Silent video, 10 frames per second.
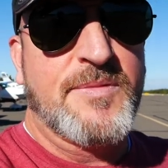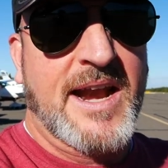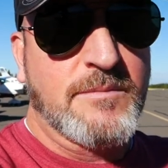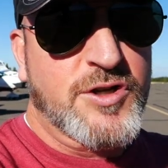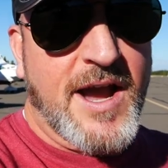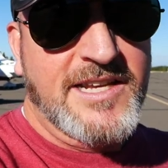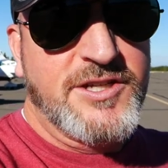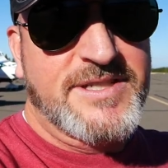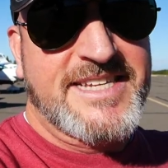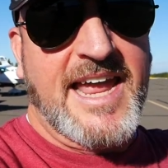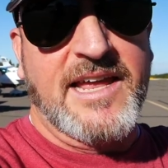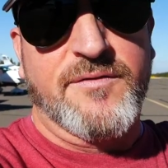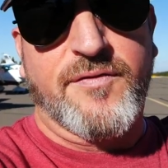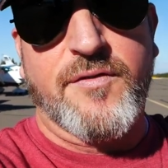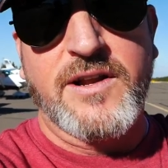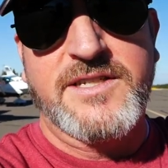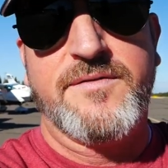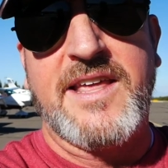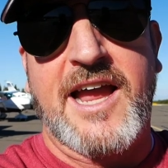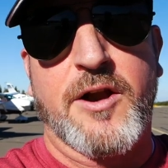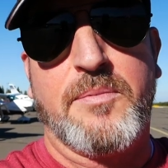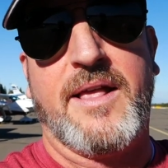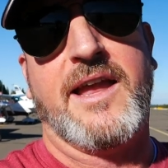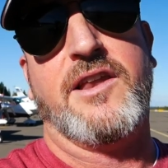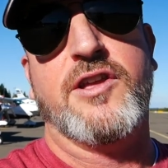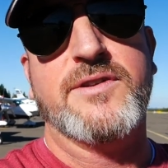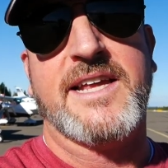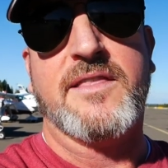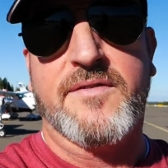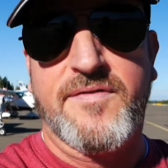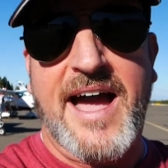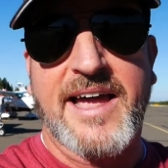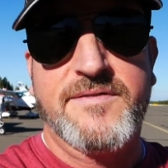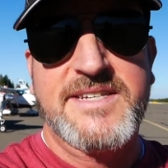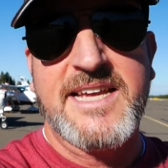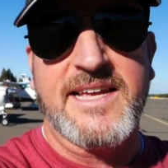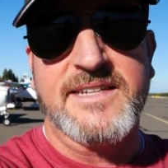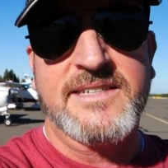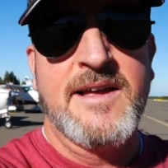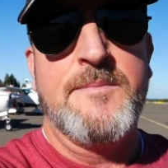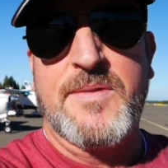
that I'm trying to stay in front of the airplane using the five T's,